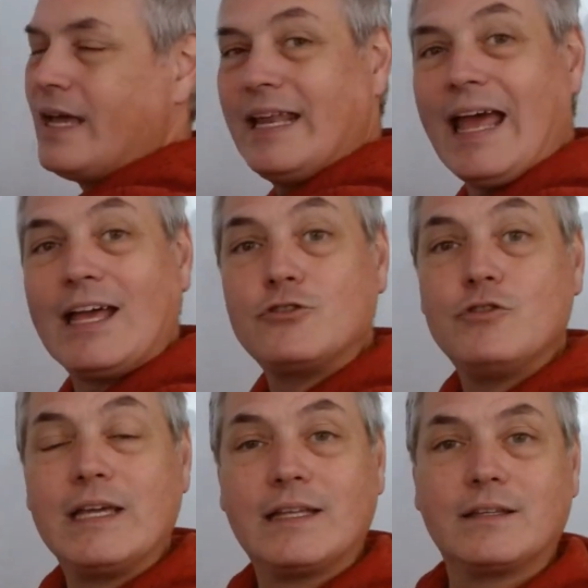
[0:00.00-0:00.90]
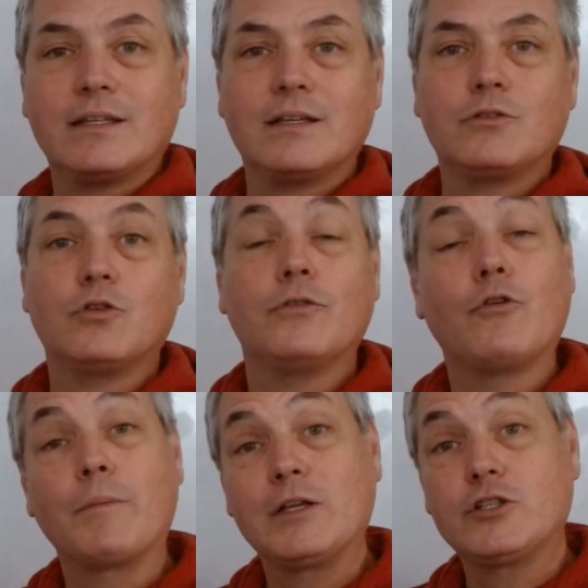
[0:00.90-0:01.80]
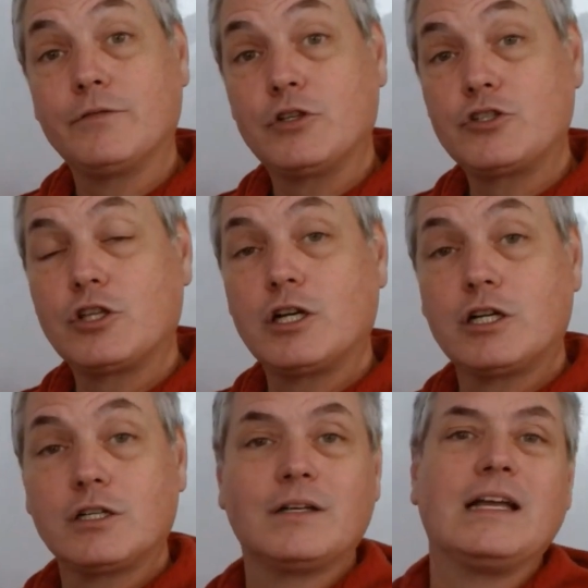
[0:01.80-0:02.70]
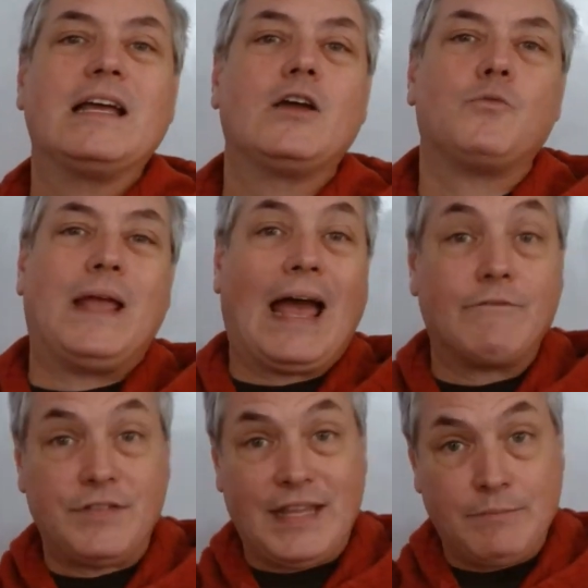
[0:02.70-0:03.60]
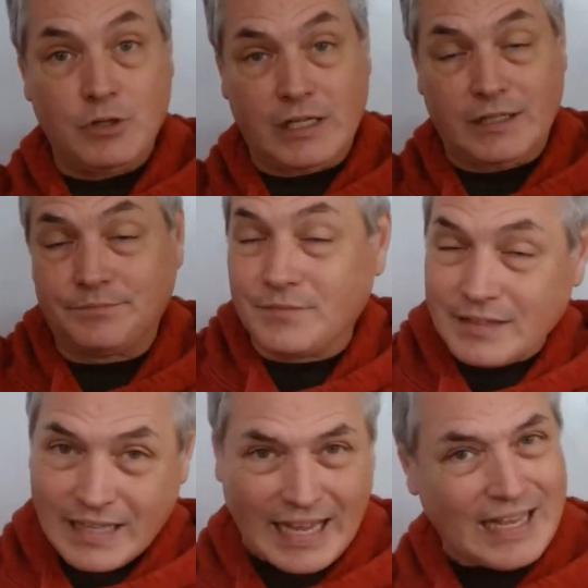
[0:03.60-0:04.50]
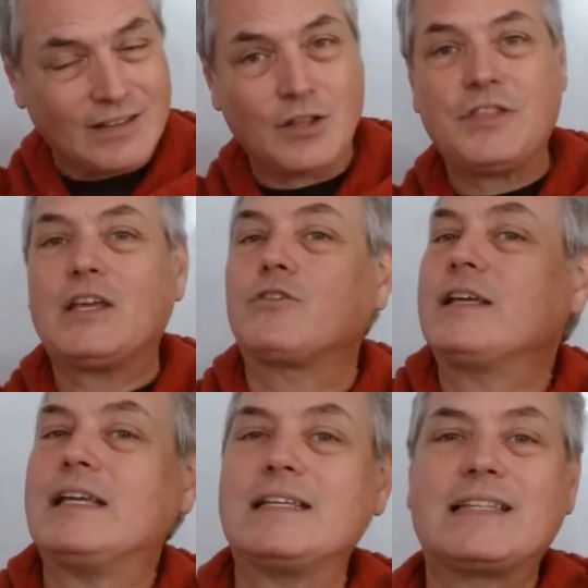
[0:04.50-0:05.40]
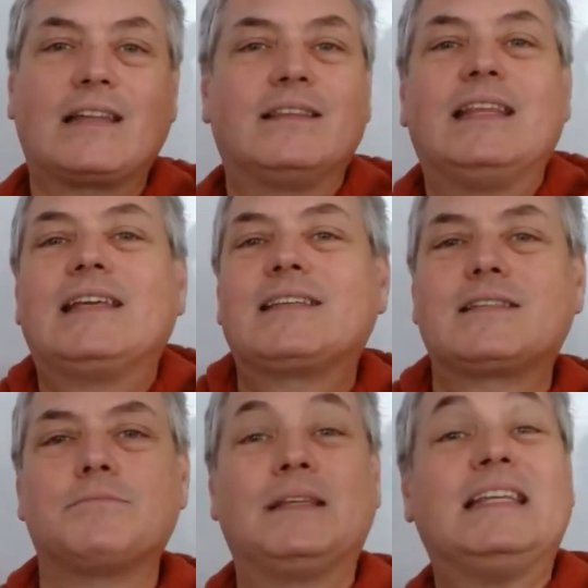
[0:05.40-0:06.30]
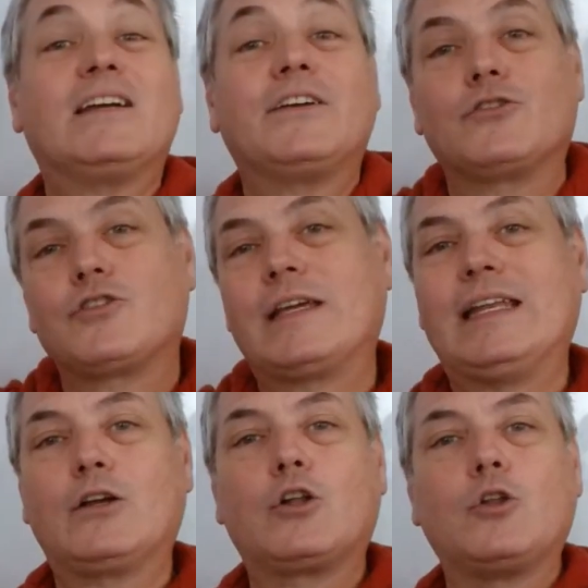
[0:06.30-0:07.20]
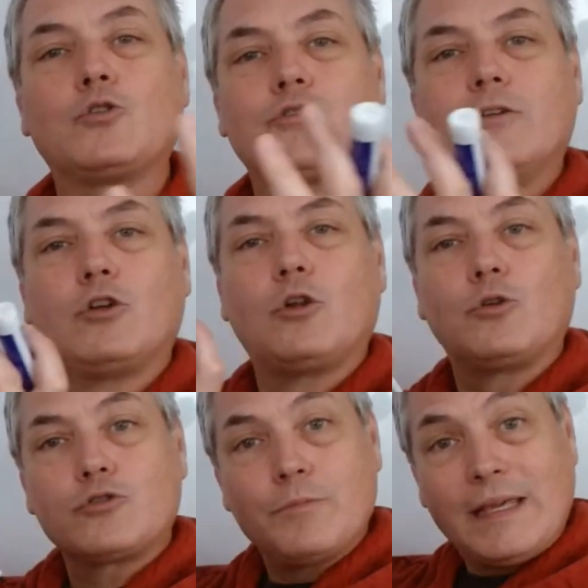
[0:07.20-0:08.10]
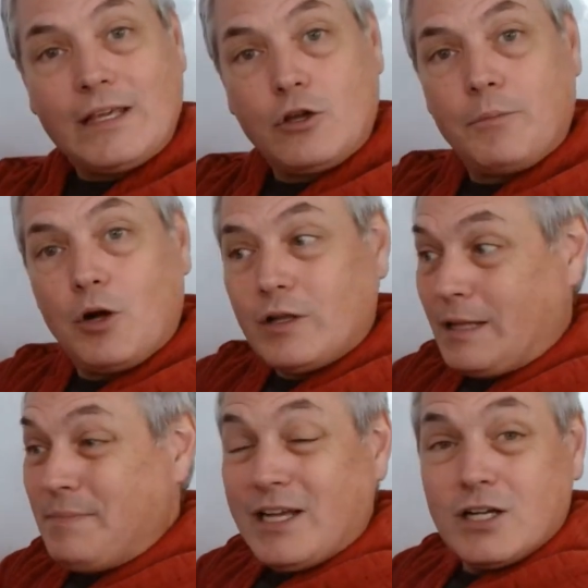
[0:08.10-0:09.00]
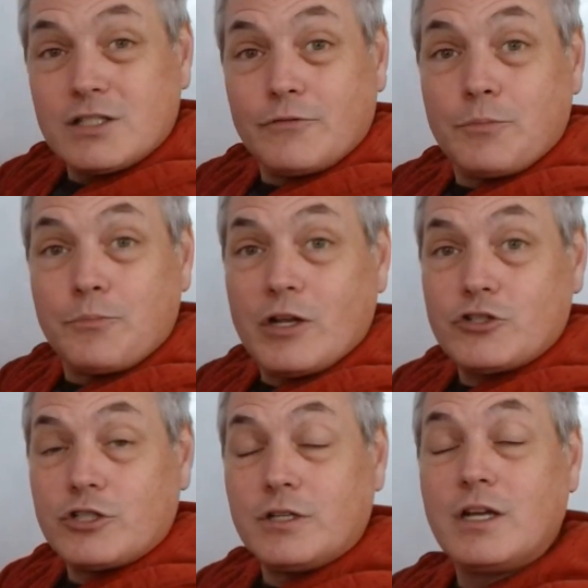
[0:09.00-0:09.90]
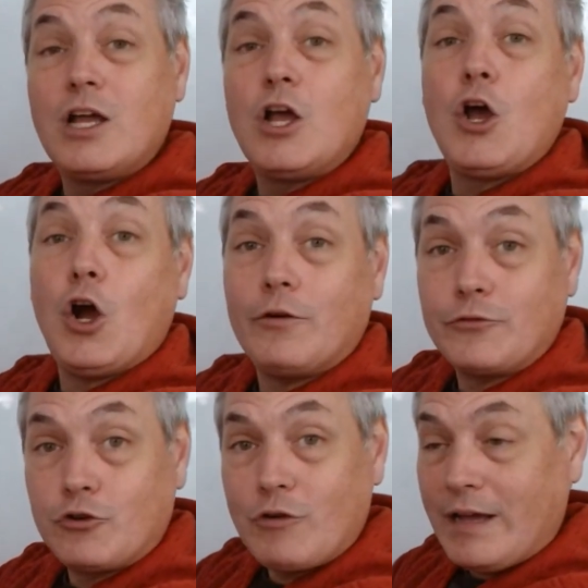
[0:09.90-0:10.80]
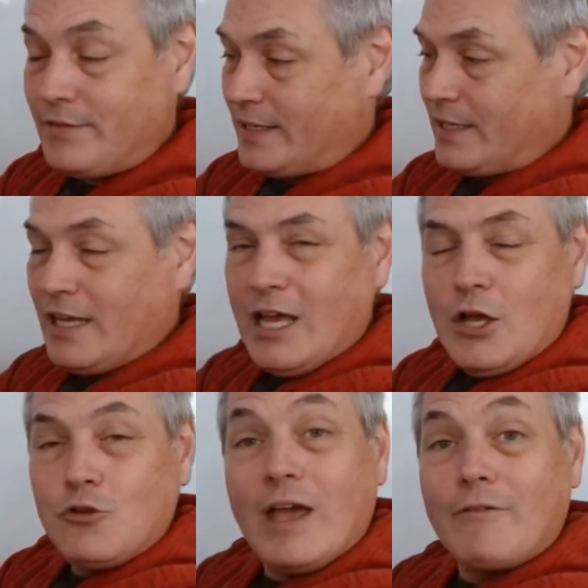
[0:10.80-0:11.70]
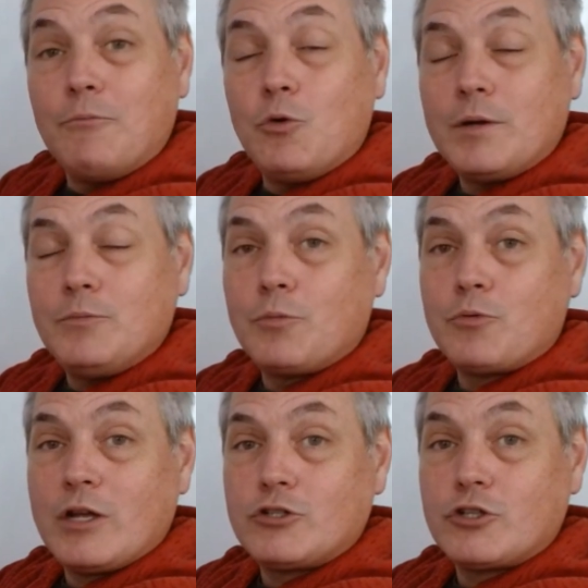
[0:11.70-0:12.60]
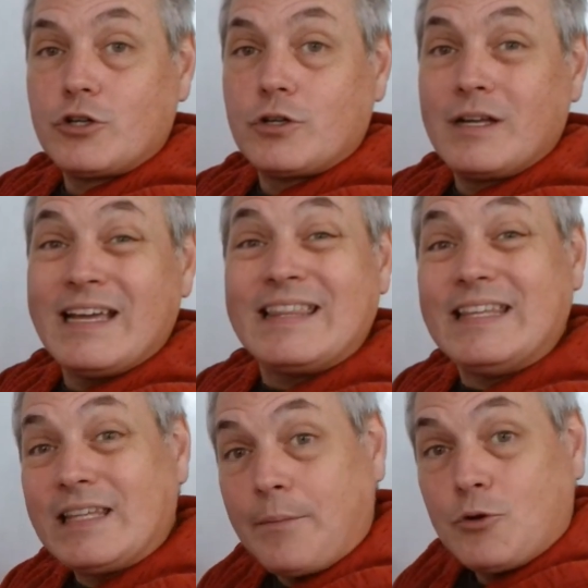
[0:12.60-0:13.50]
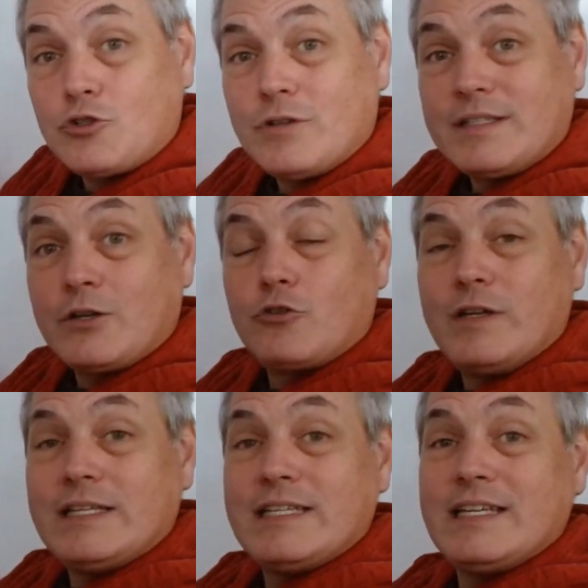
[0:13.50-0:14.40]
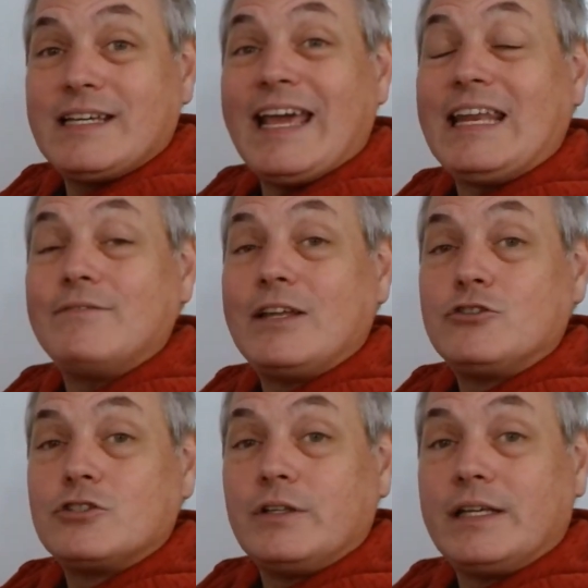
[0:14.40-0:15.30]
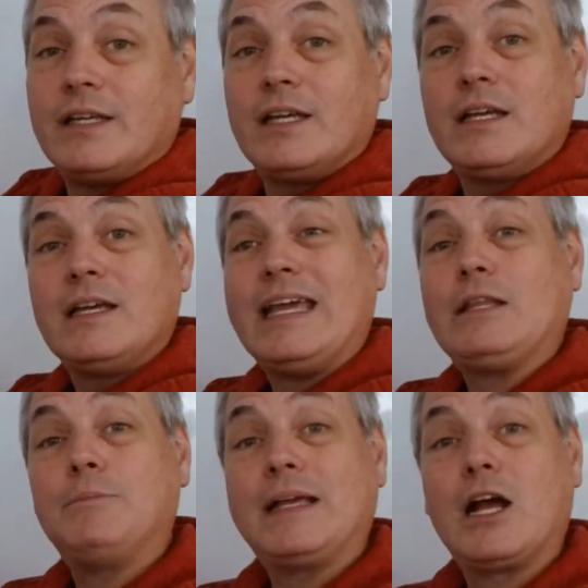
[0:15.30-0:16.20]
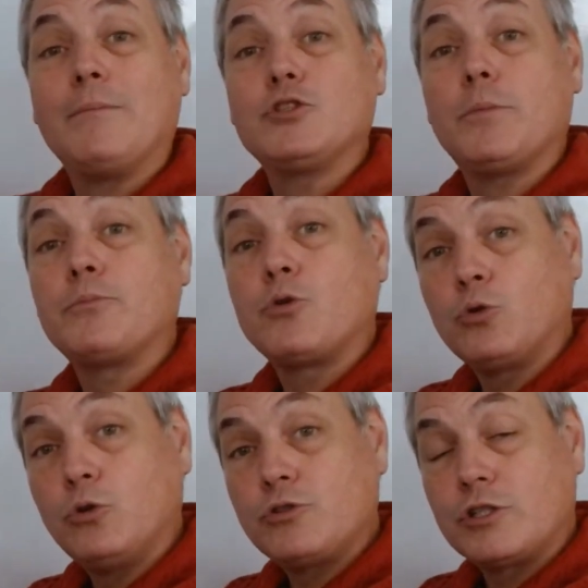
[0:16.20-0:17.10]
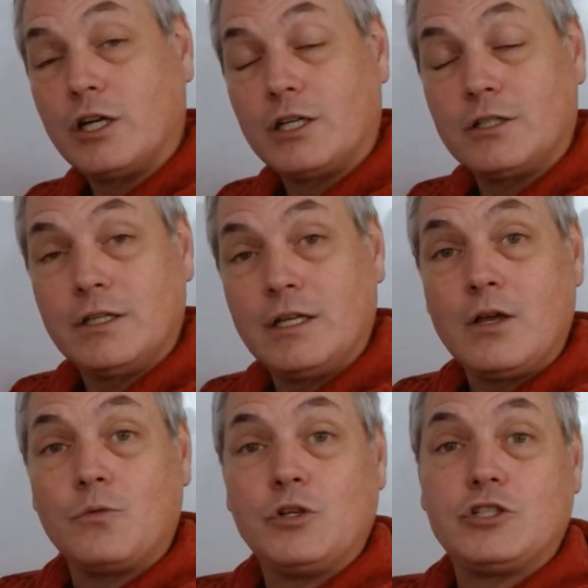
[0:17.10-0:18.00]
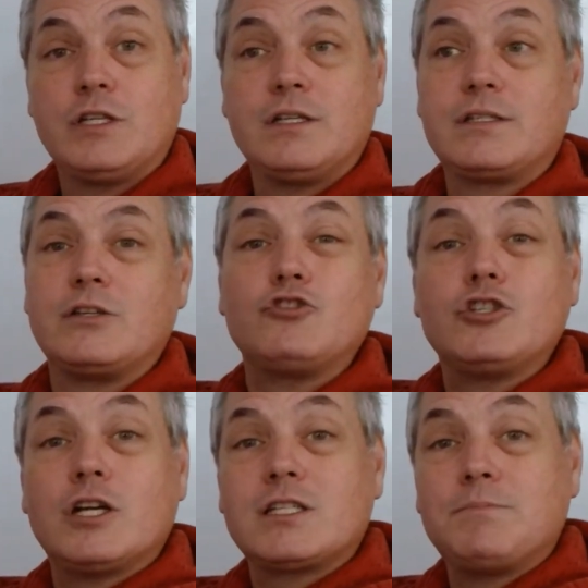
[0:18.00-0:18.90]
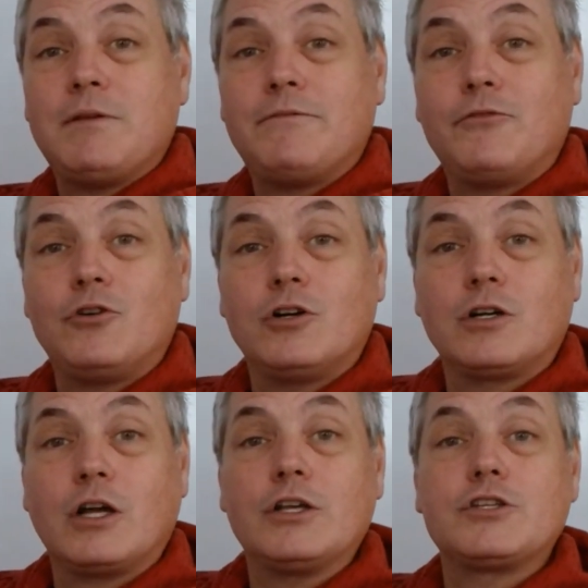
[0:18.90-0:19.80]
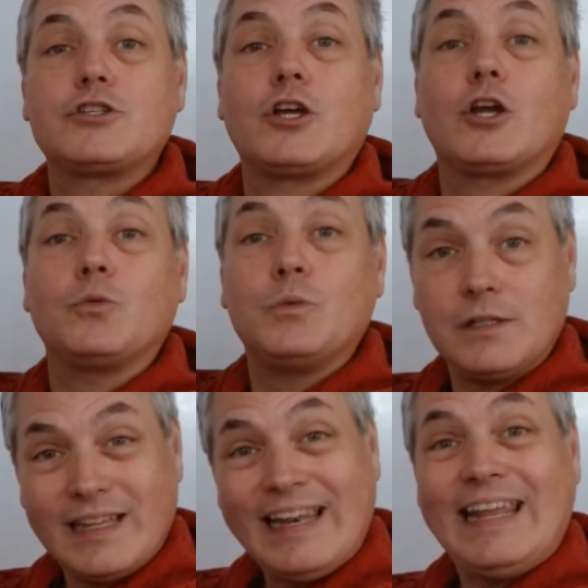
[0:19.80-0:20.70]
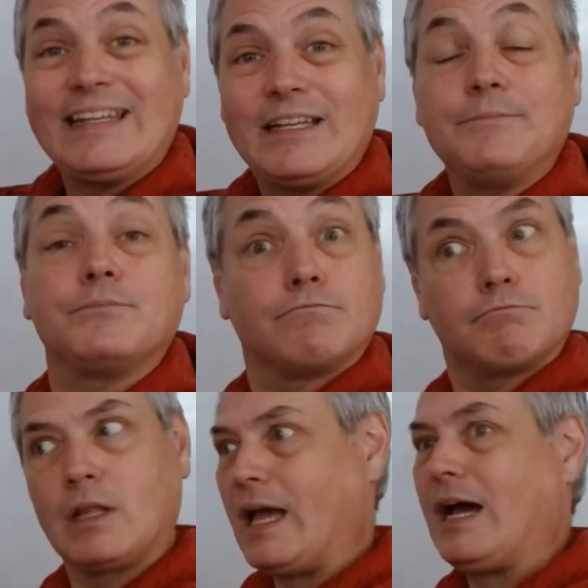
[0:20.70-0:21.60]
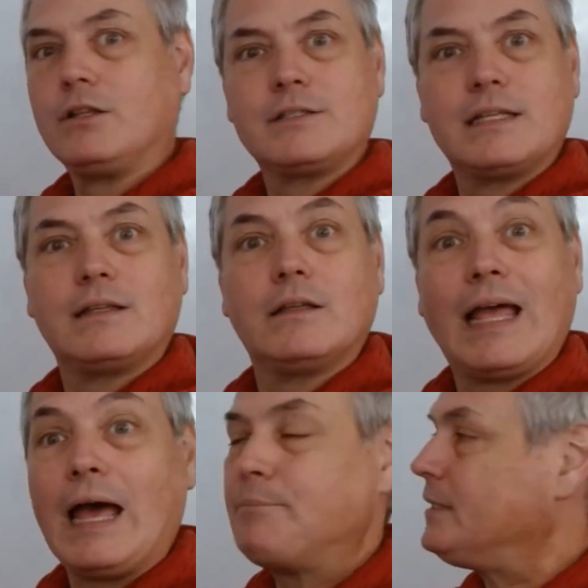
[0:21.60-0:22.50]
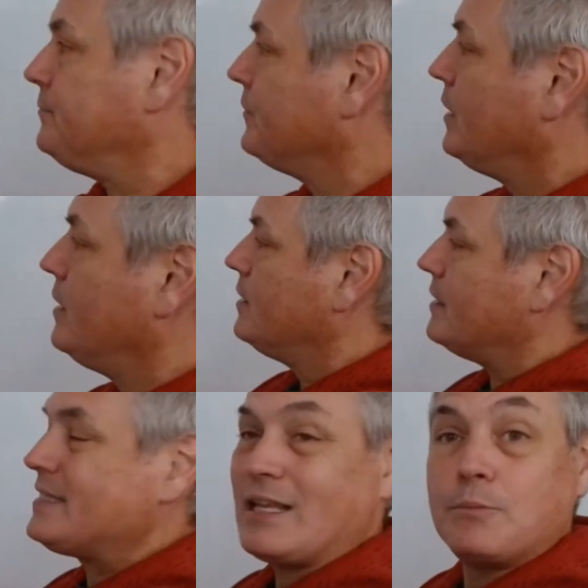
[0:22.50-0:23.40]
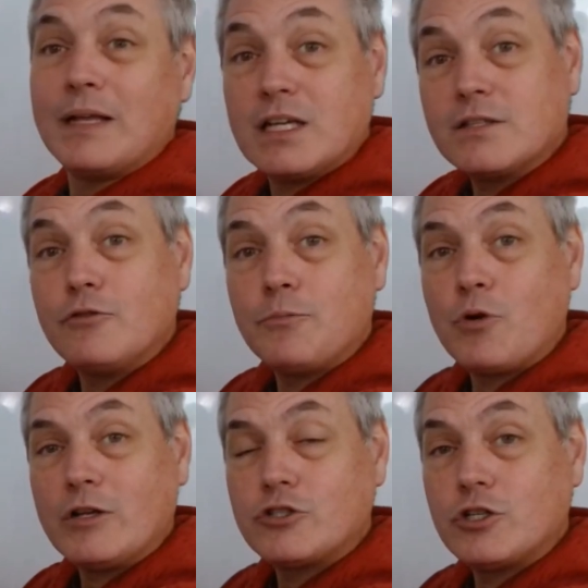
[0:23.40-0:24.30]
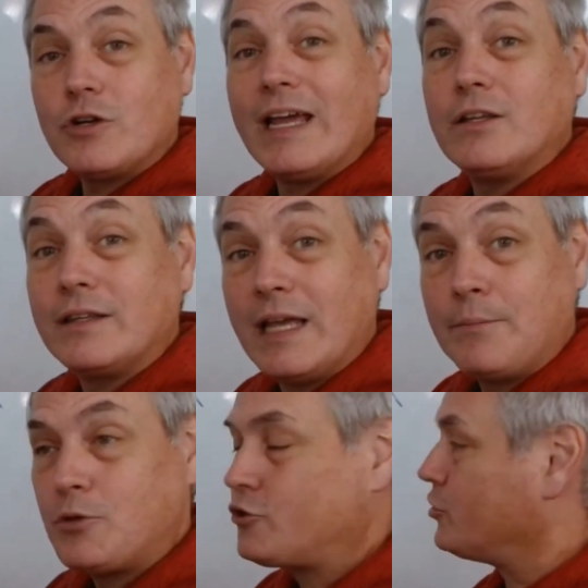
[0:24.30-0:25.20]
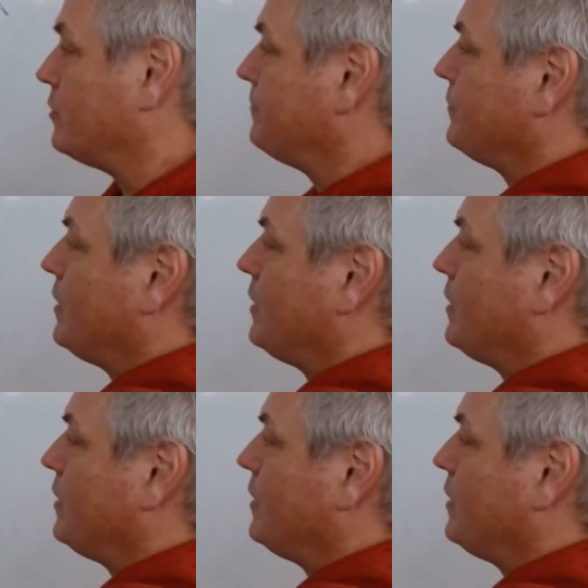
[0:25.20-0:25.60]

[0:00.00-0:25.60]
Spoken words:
And as you get to the formation of a star, we have a nebula. And the theory is that these materials are getting closer and closer, making the ball. And because of the pressure of gravity, we have more and more pressure. The temperature is increasing, and eventually it becomes a protostar, which is just before a star will lit. How does it happen? Is that because of the pressure and the temperature,